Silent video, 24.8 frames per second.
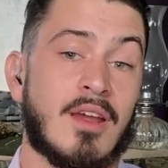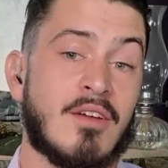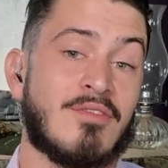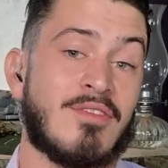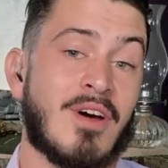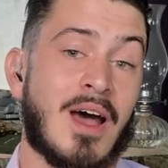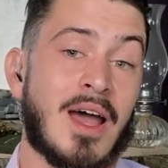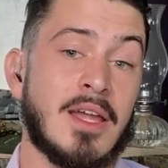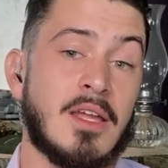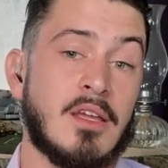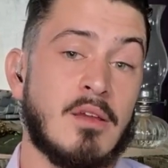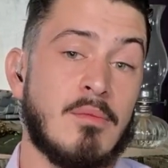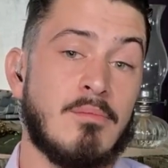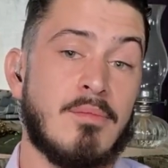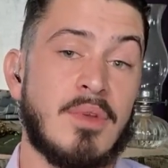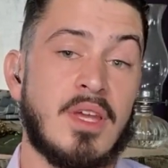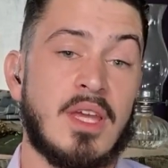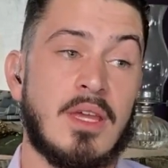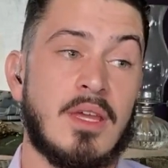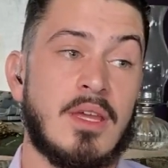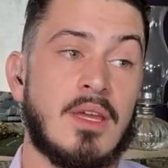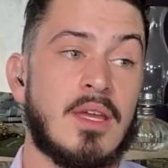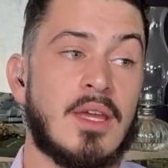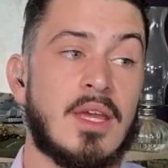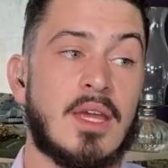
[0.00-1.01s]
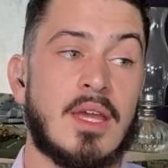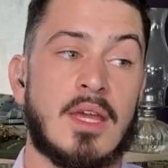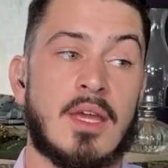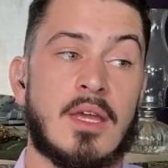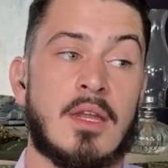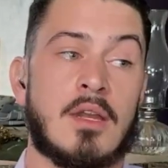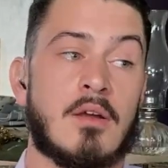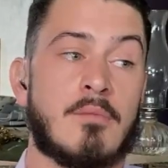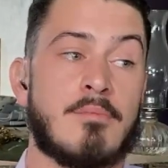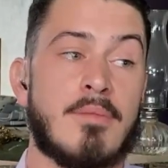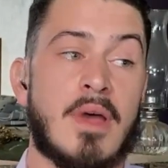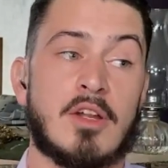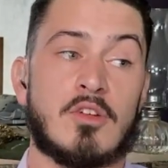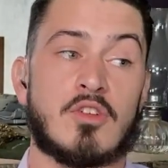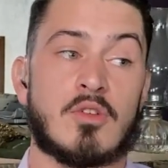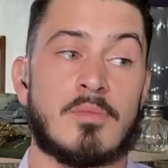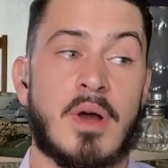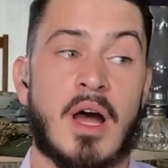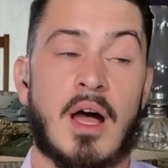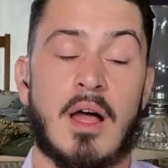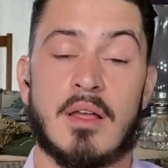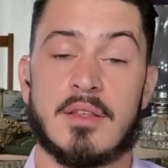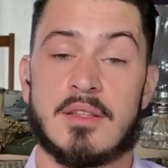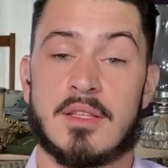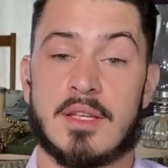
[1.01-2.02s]
If I can be in a
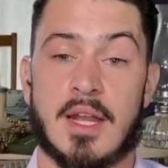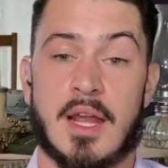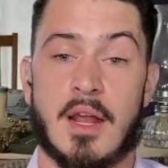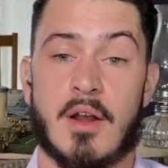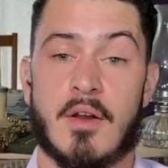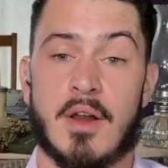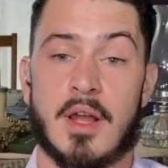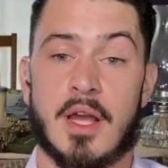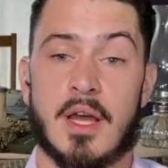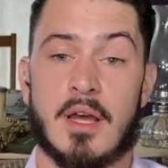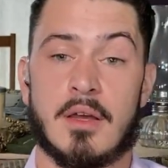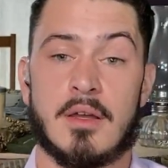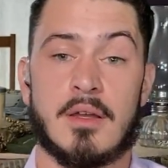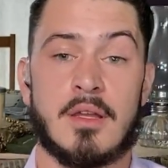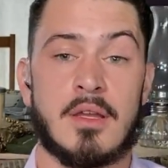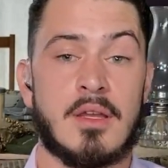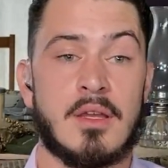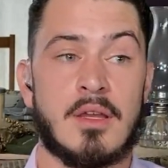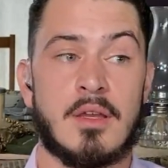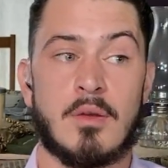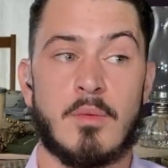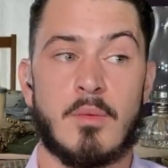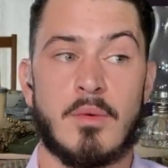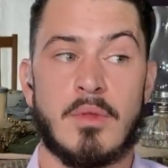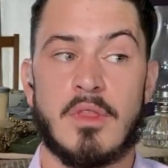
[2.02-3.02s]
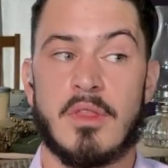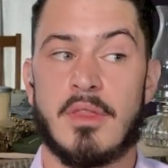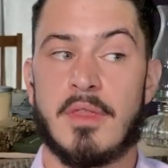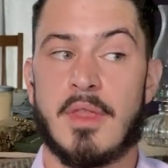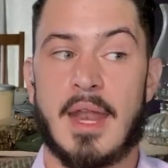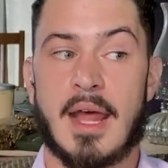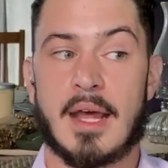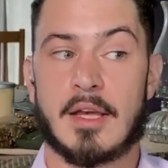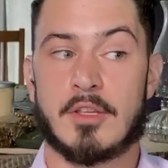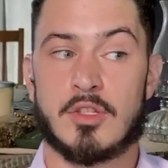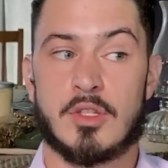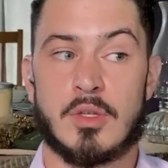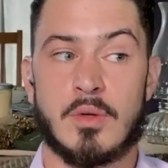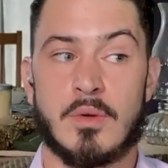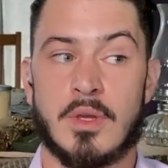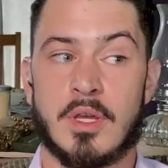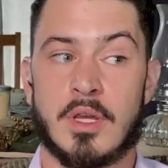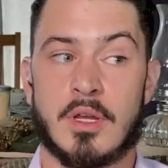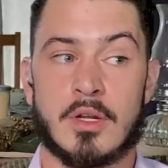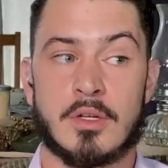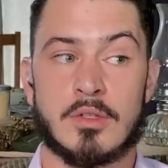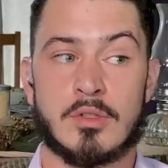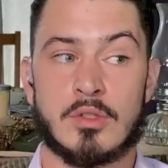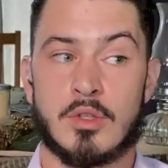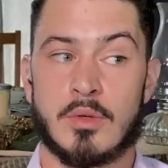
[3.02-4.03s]
metropolitan area within the next 2
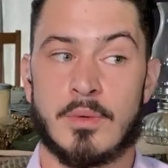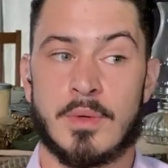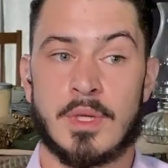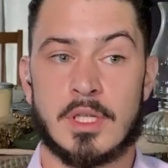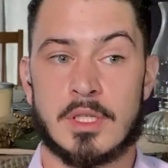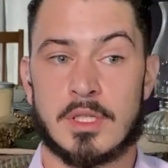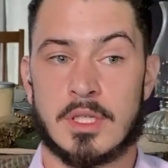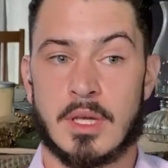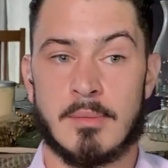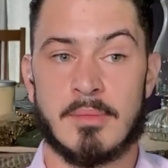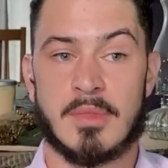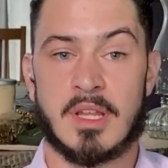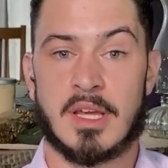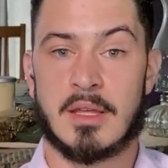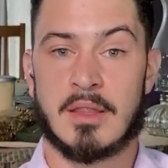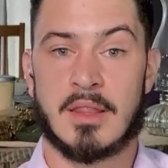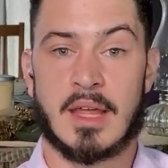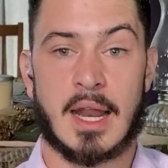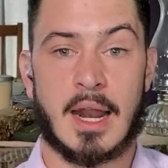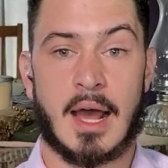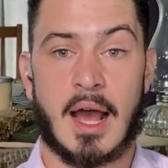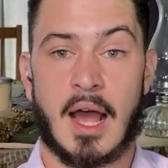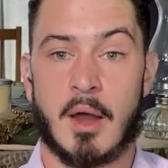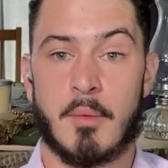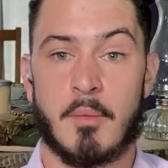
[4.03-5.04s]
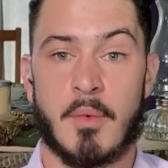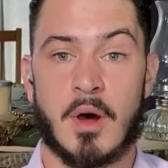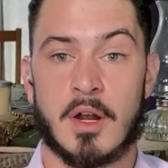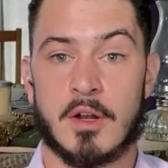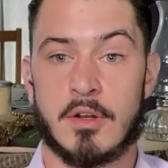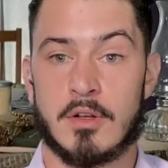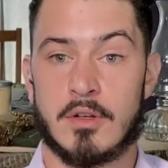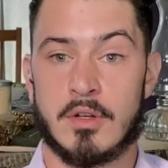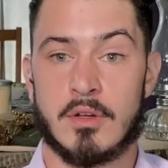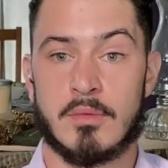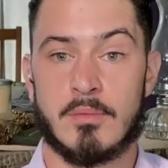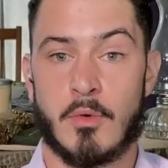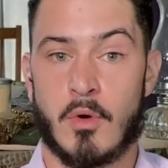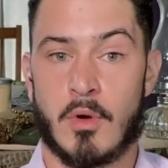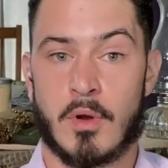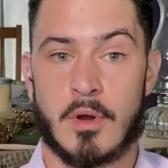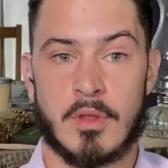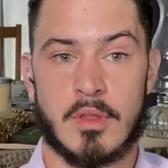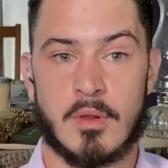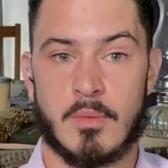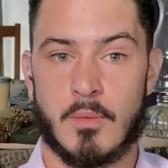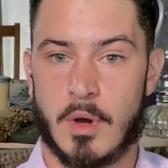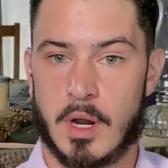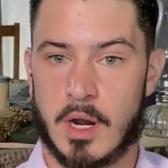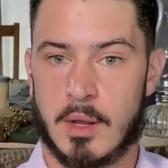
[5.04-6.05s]
years doing something that I want to do
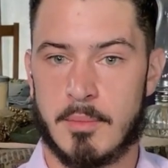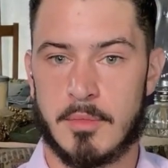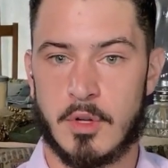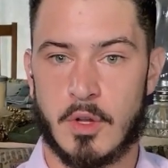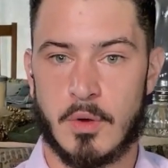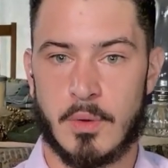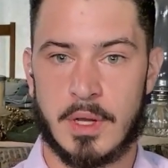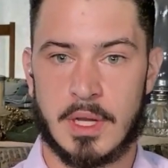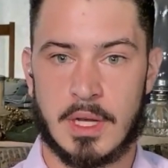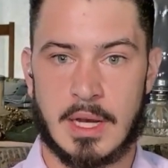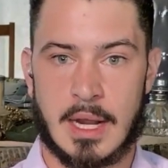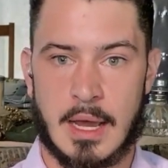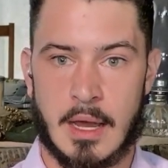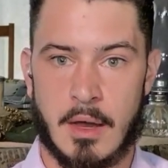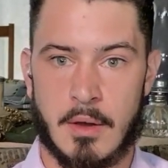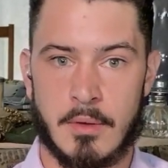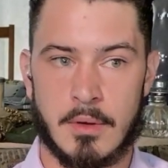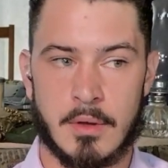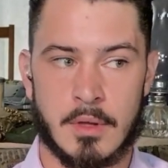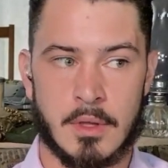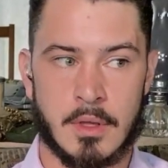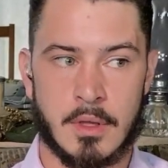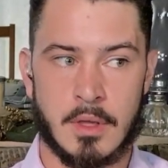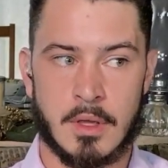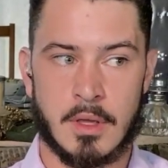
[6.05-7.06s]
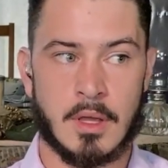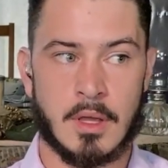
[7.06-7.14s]
more than what I'm doing now,